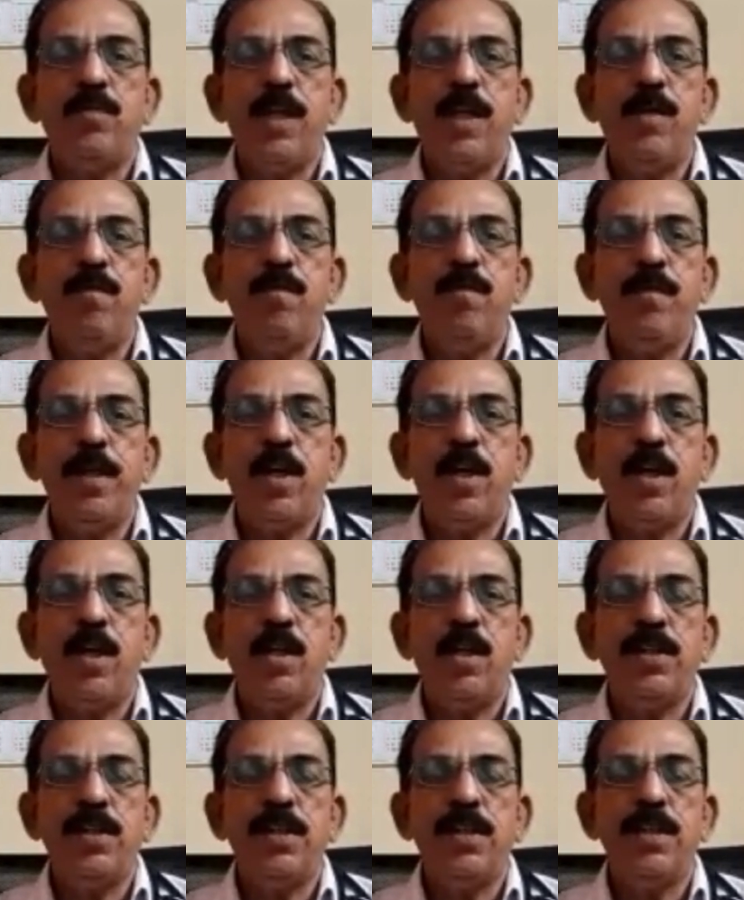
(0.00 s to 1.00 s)

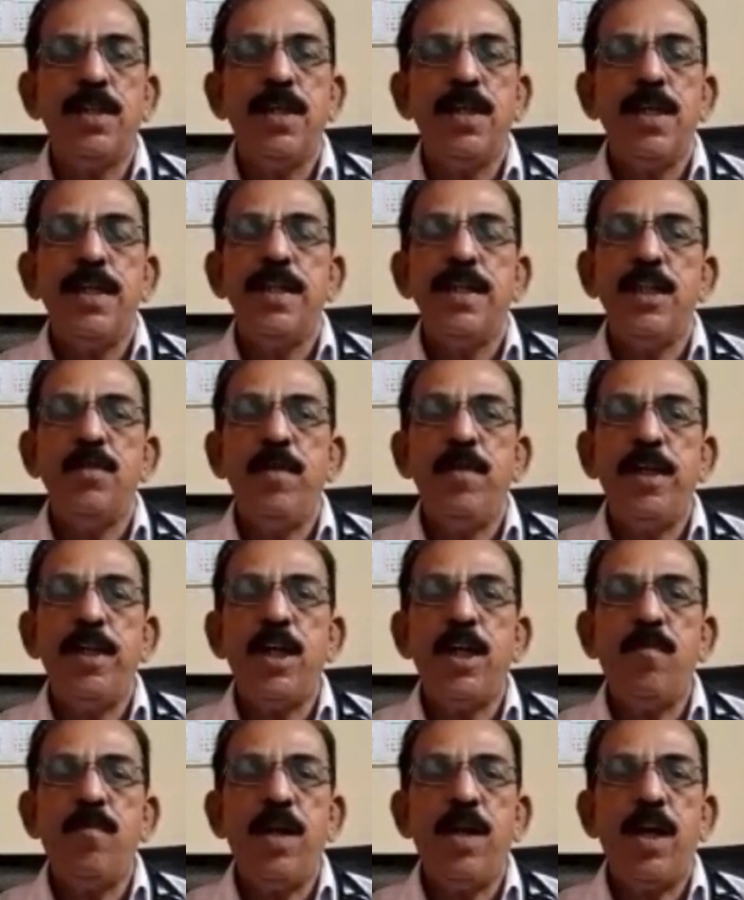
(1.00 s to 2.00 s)
because these
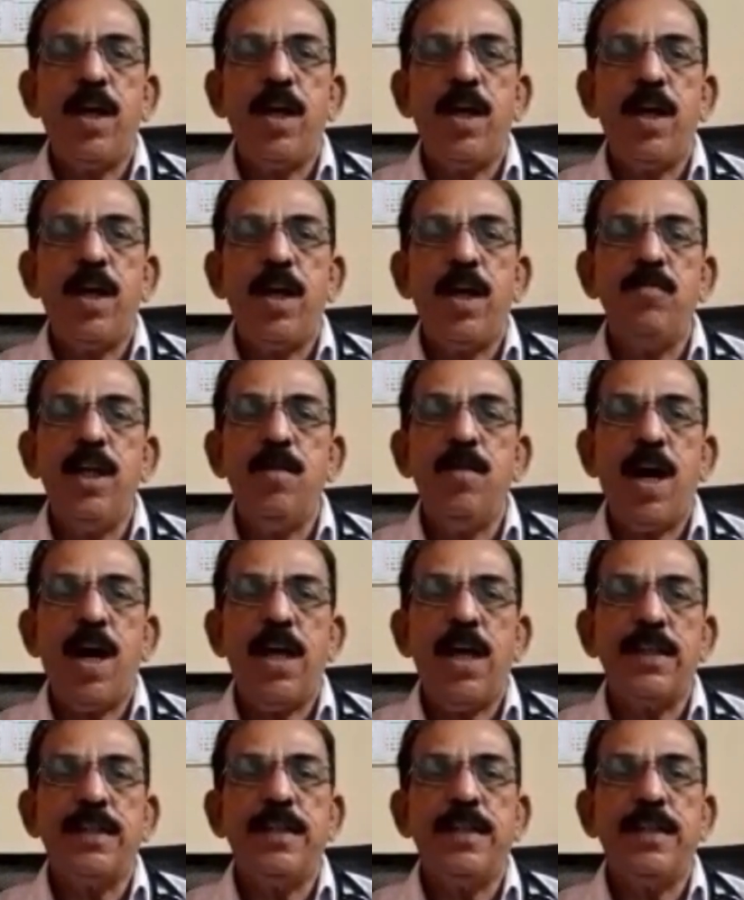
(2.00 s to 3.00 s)
beta blockers
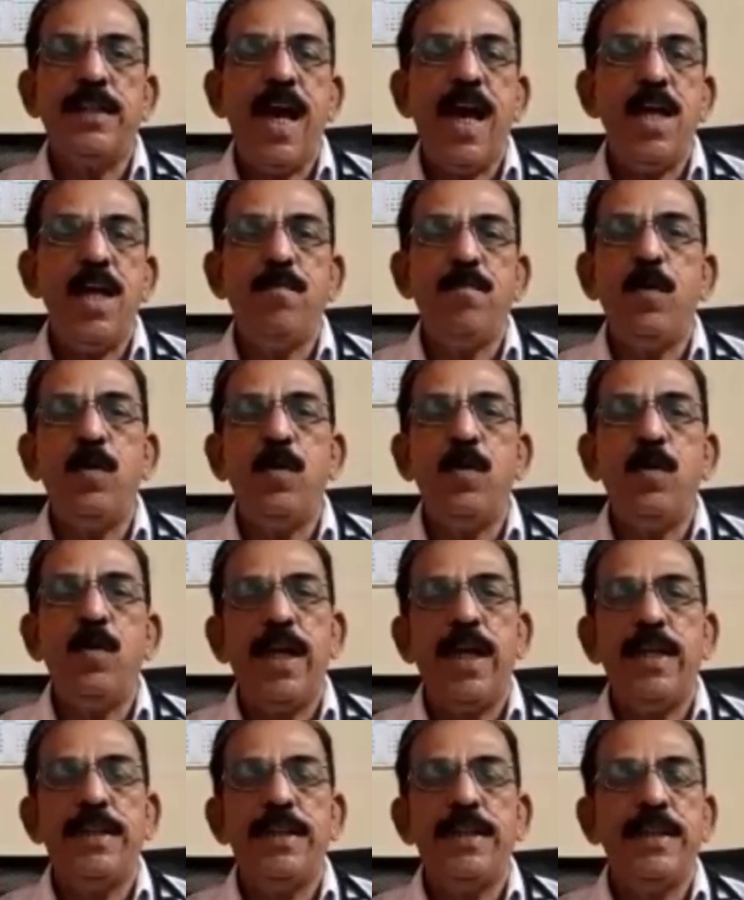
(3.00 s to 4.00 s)
will mask the
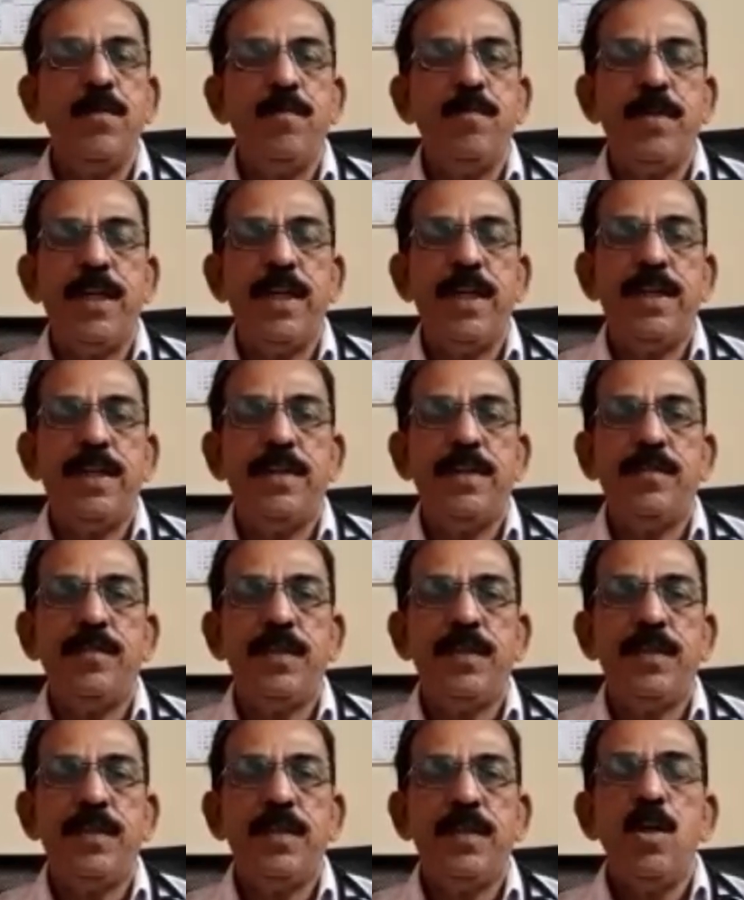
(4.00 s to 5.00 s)
hypoglycemia.
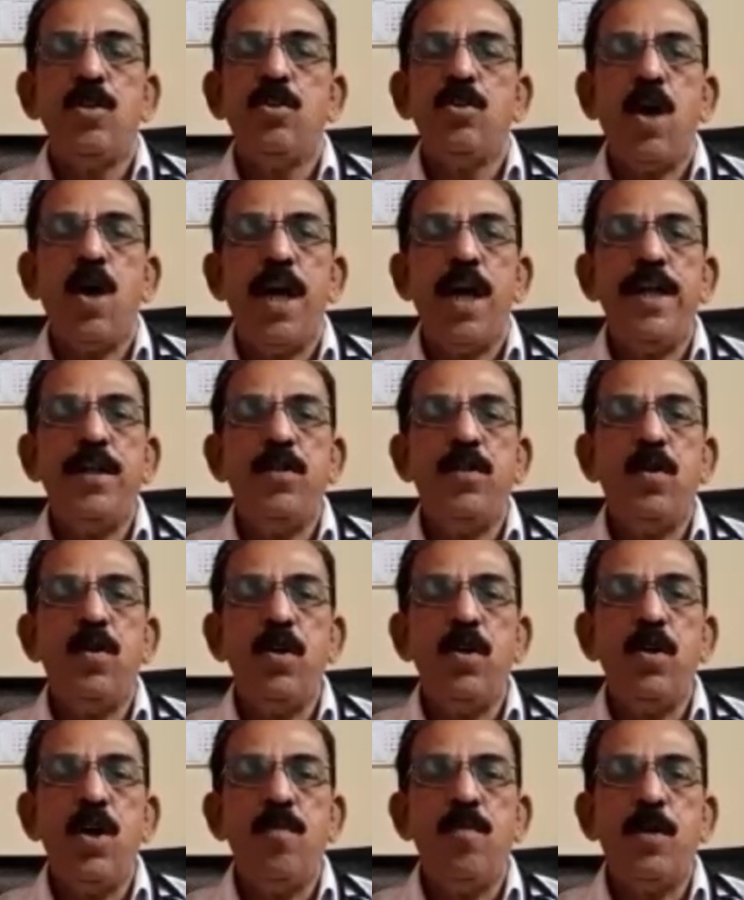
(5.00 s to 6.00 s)
So I
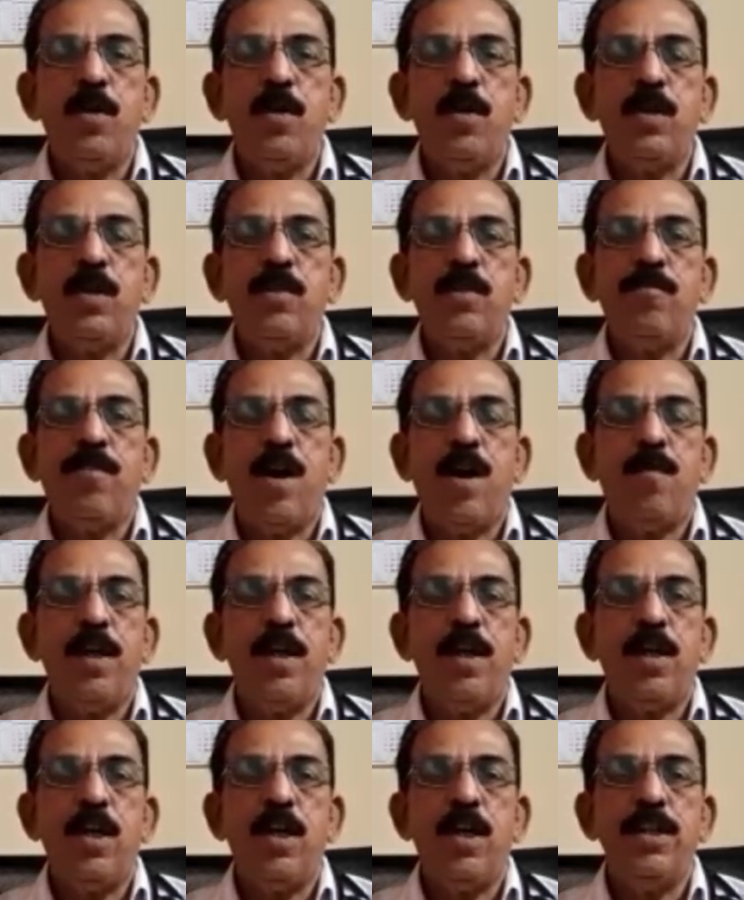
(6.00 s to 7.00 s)
told you about
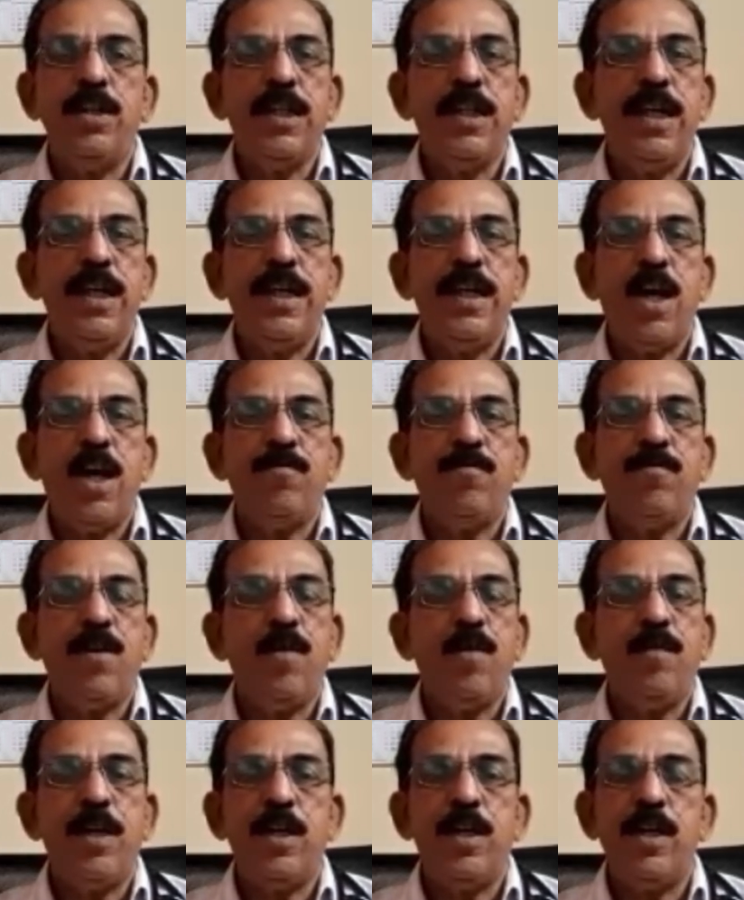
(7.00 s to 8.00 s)
pharmacological and
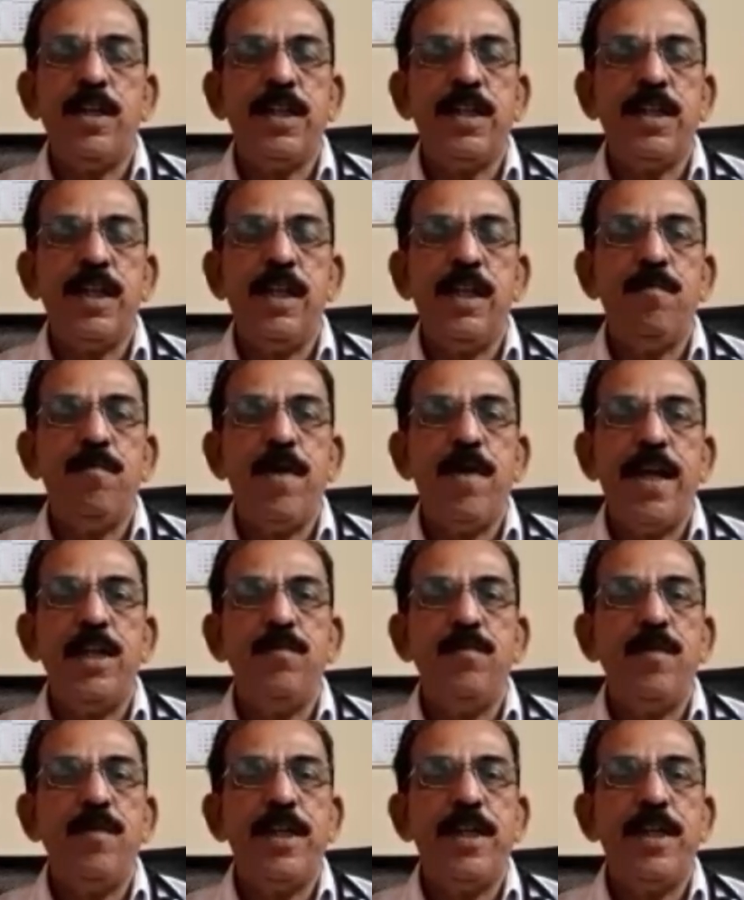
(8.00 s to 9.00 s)
non-pharmacological
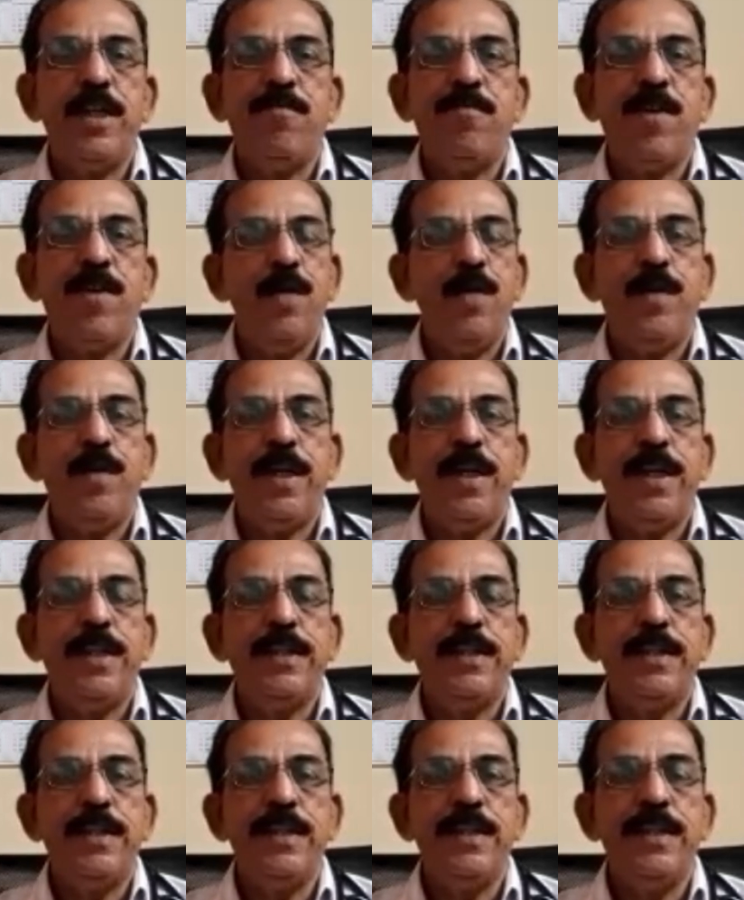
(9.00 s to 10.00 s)
management of
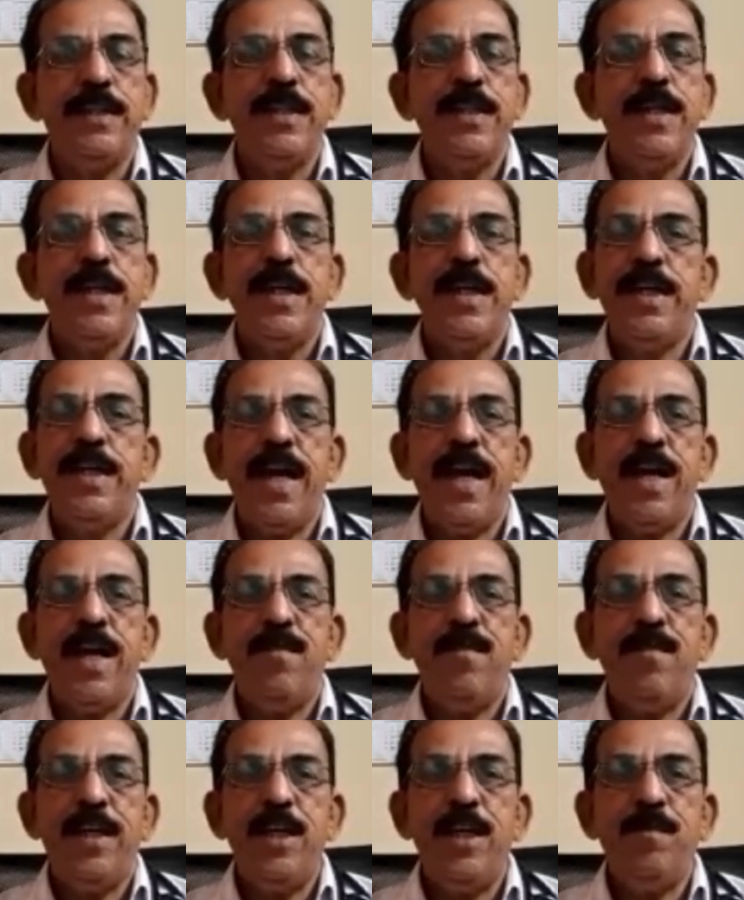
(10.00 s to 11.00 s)
hypertension in
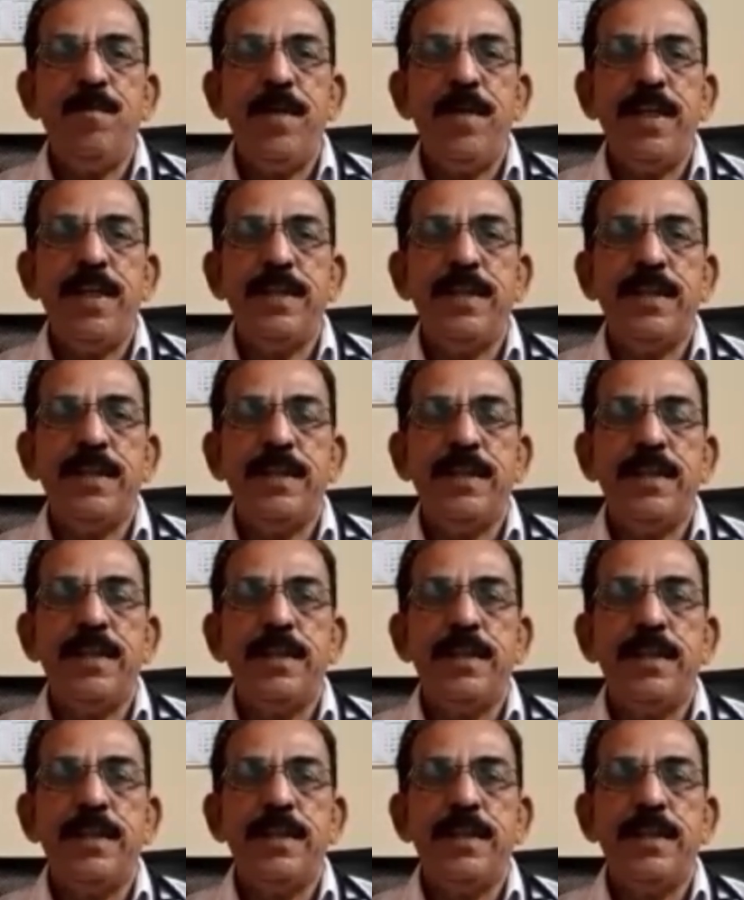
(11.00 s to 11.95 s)
diabetic patients.